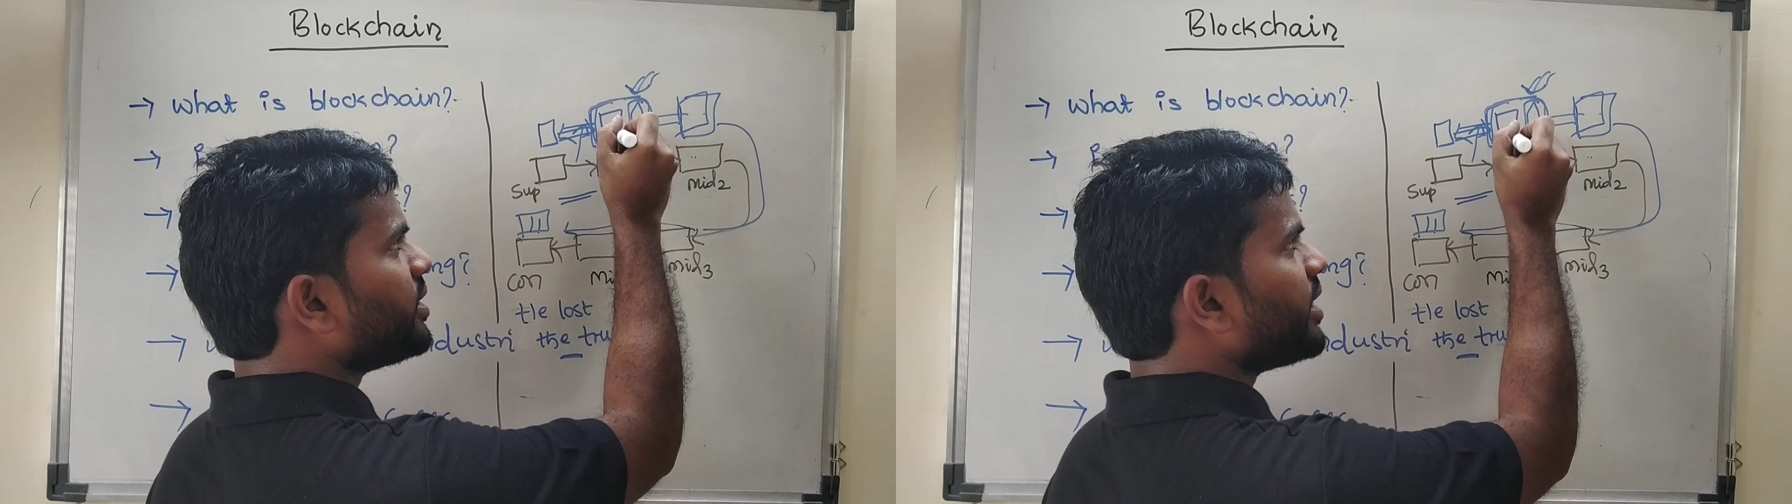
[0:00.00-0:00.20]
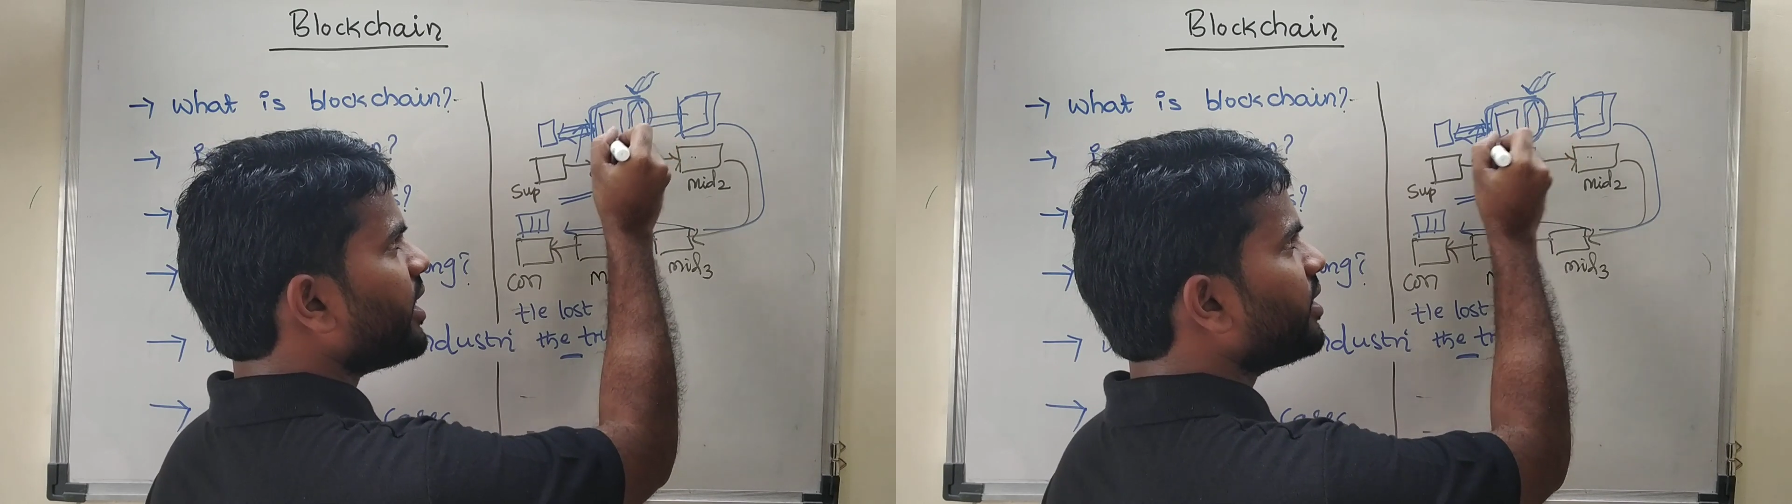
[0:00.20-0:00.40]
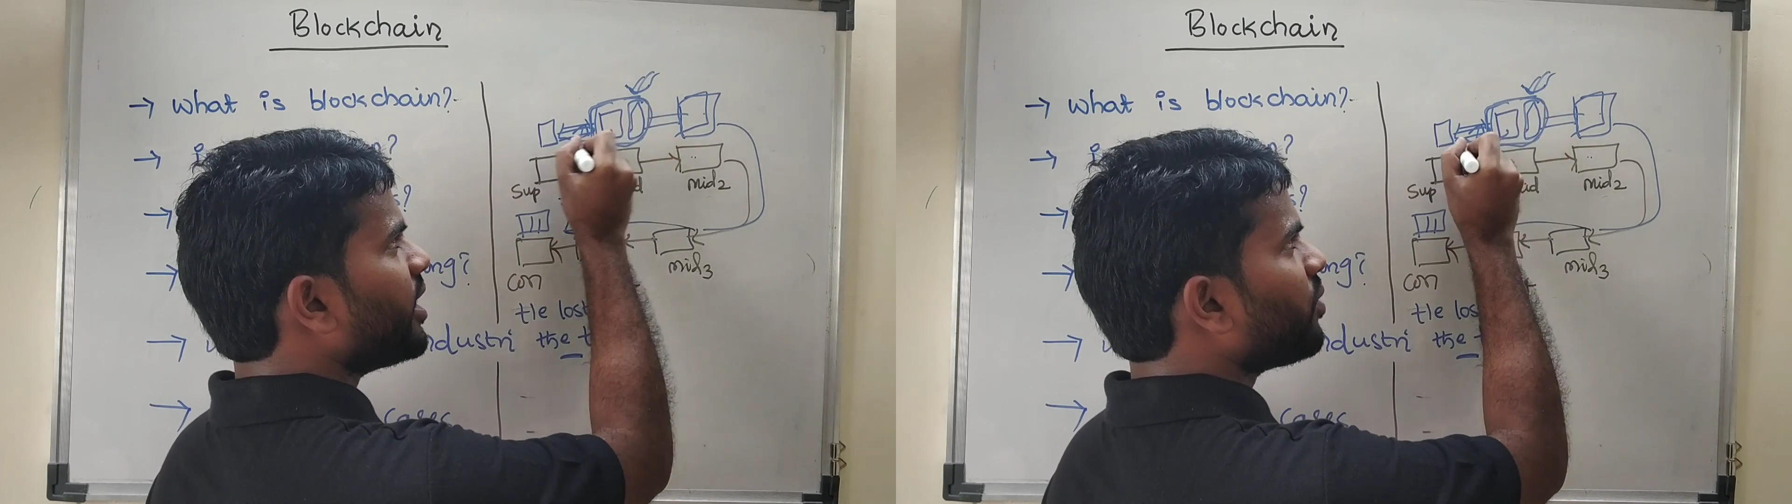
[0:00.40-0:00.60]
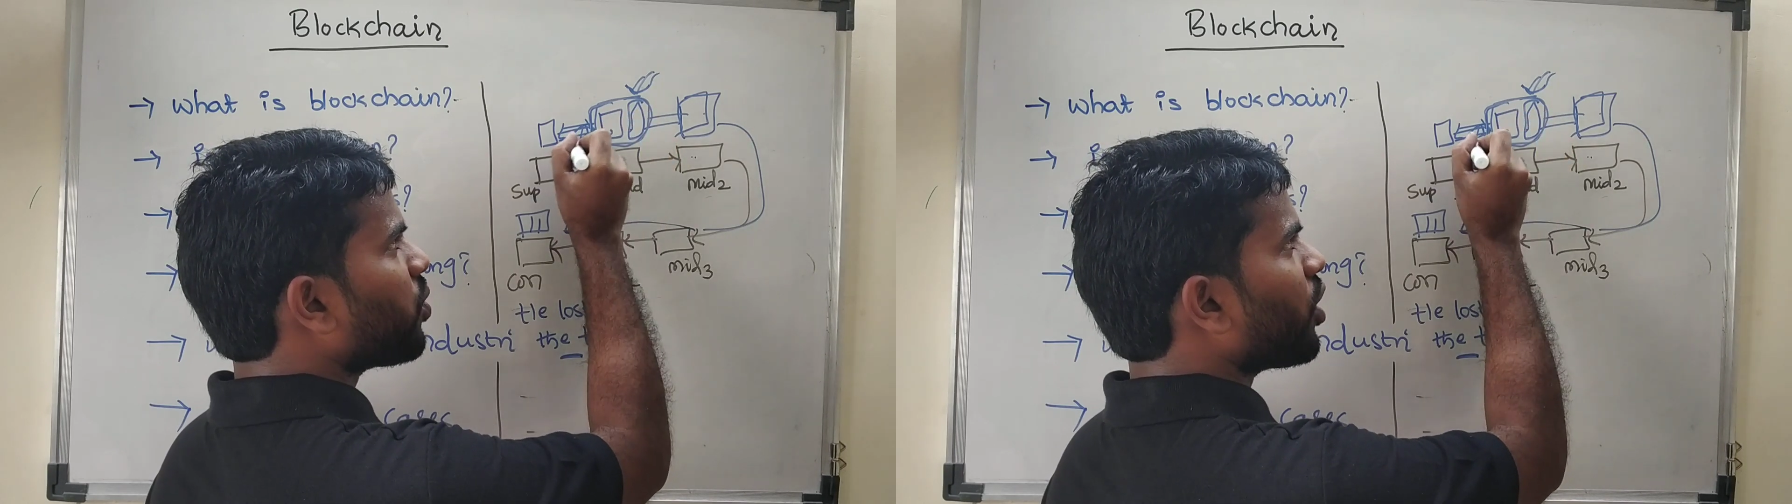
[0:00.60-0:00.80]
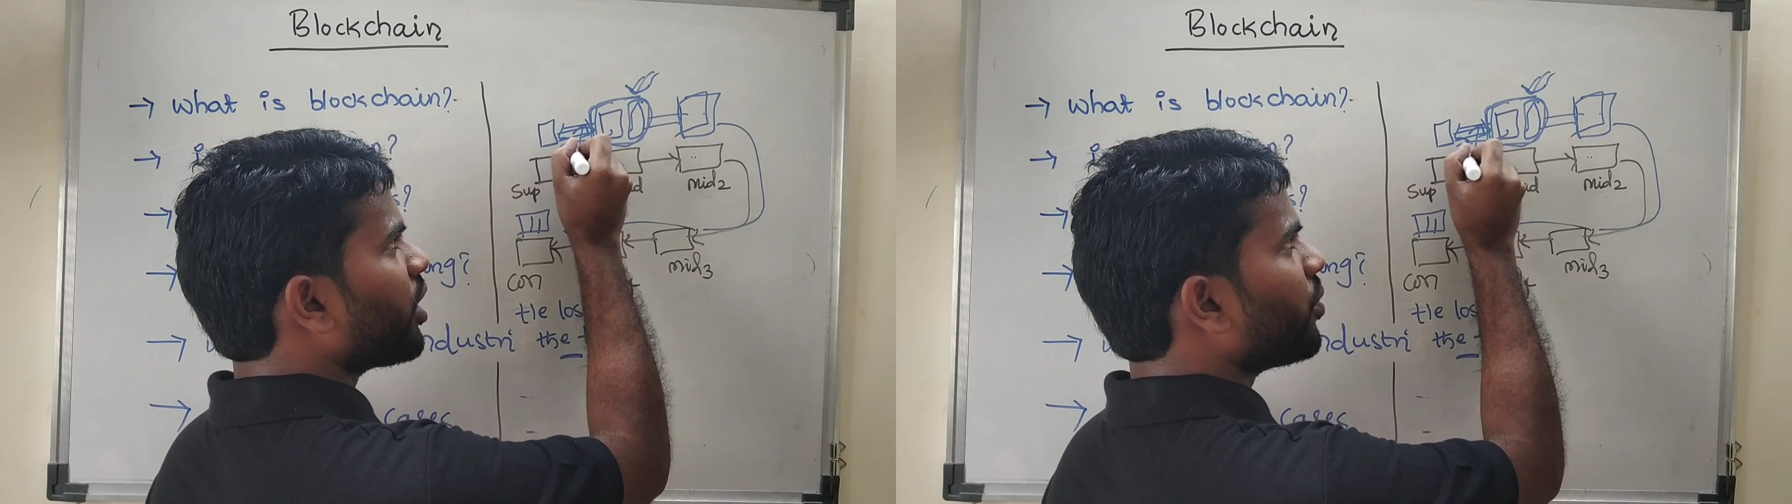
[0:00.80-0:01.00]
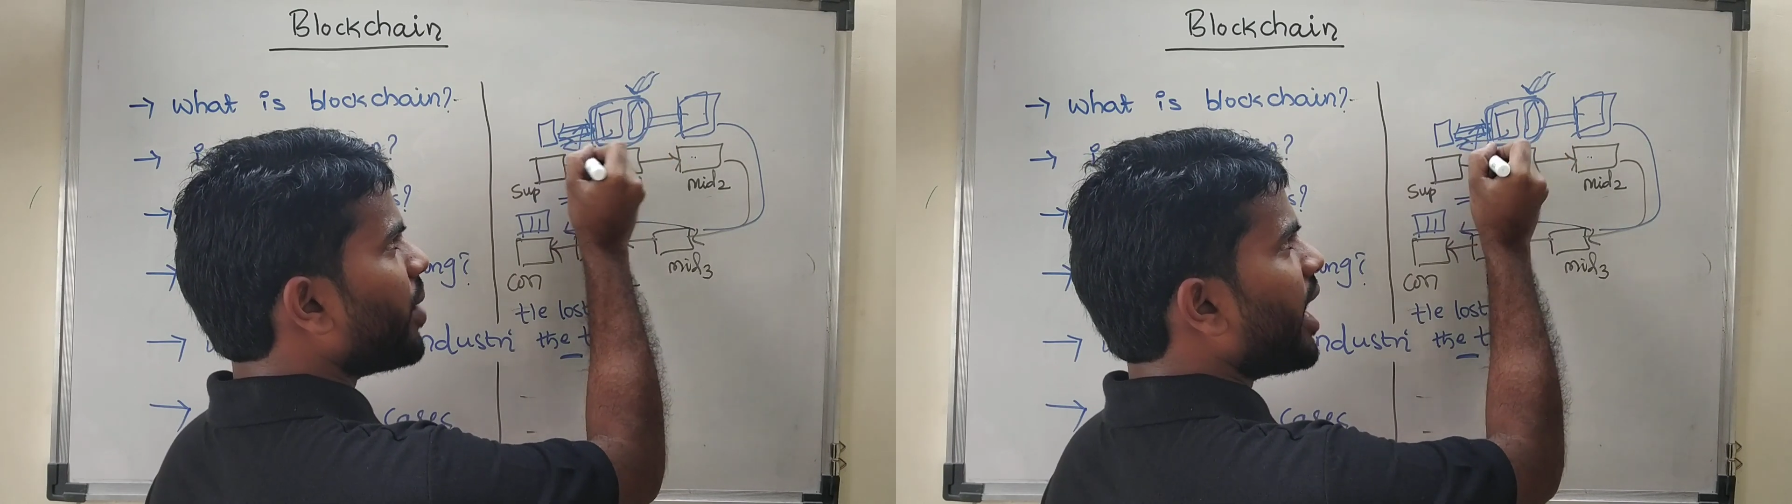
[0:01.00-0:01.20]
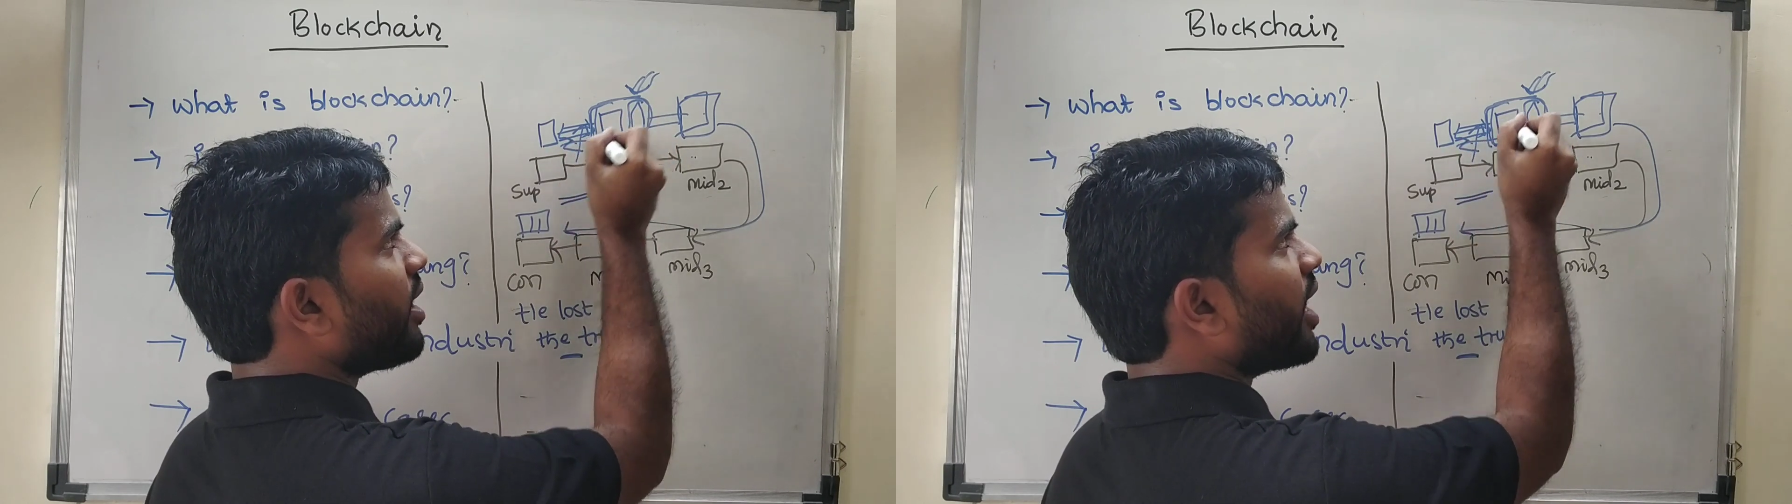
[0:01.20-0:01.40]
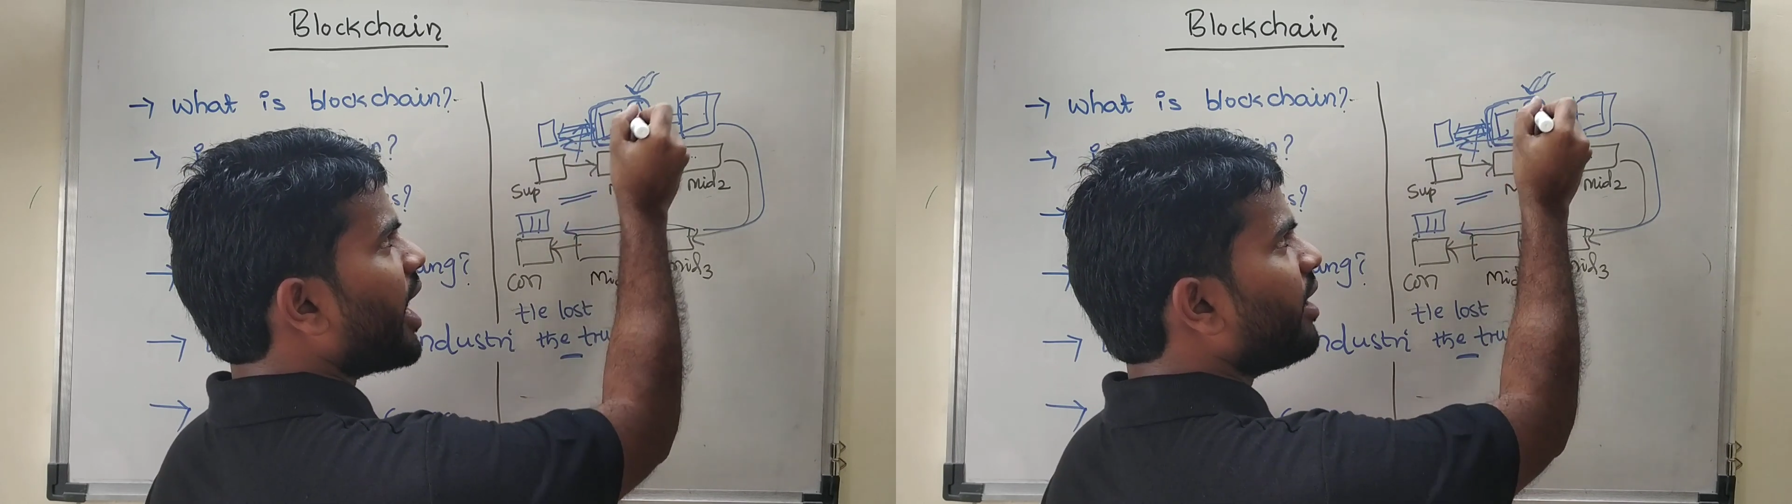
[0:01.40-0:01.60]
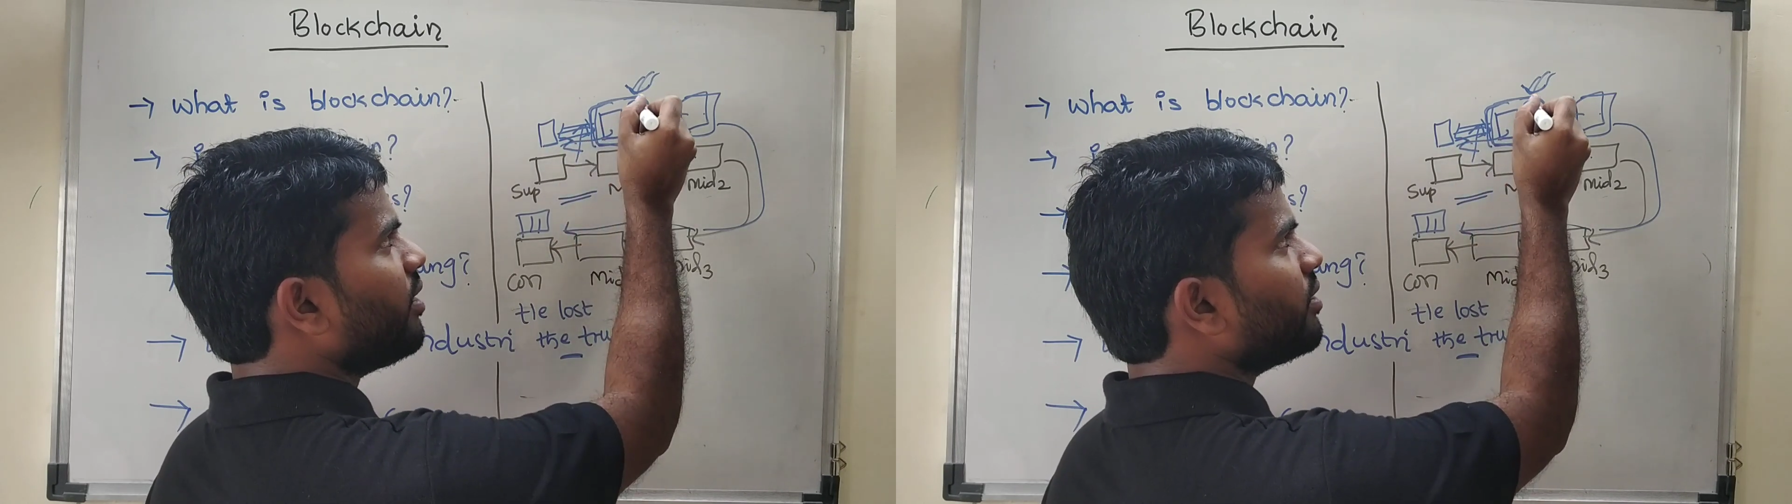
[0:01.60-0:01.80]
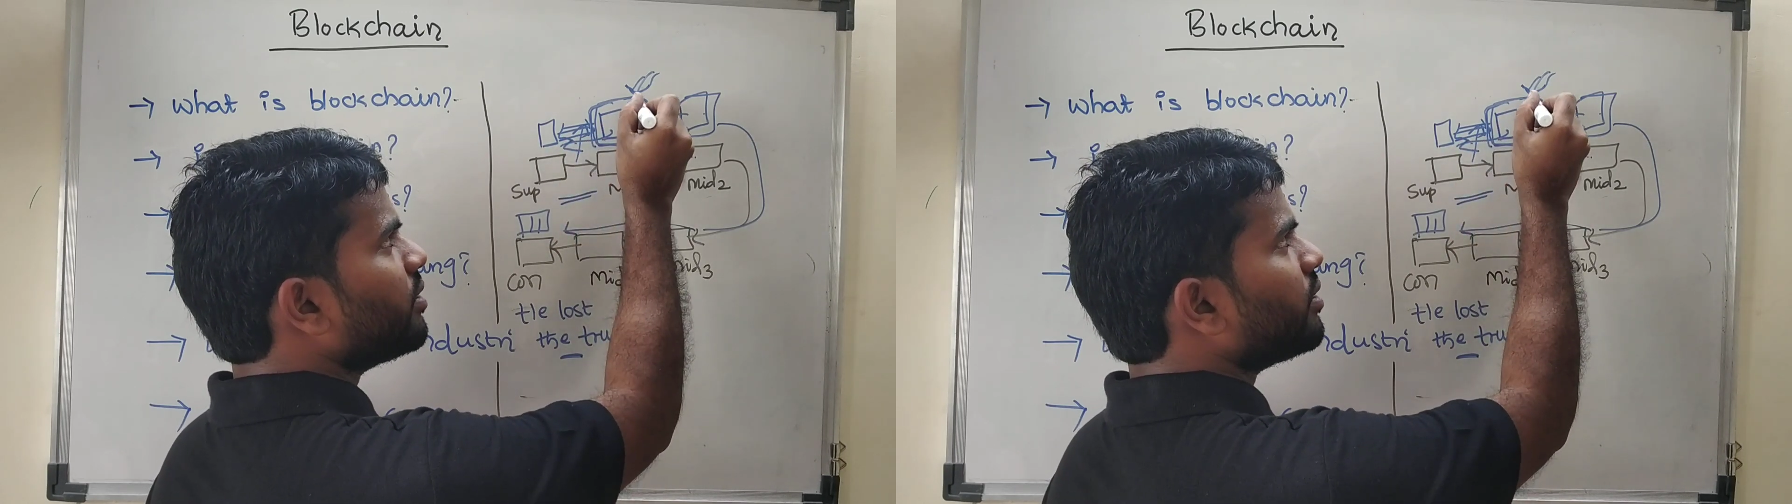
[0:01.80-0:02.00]
sent that product back,
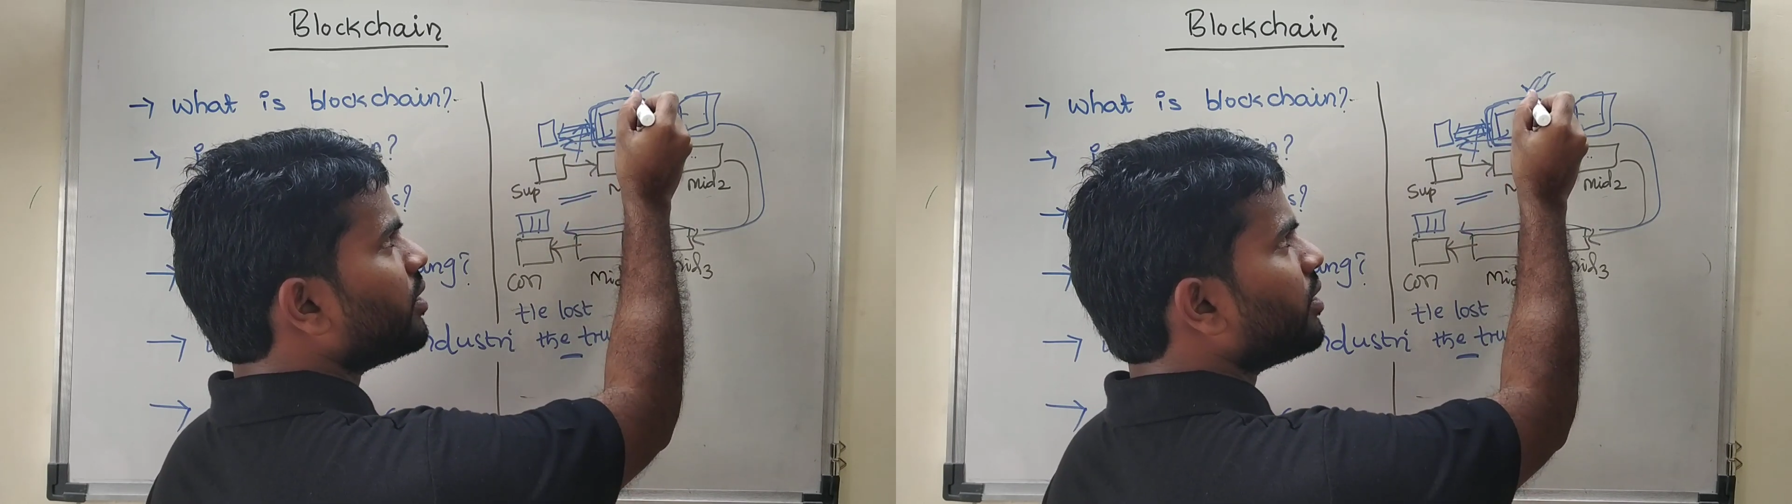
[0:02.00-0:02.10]
and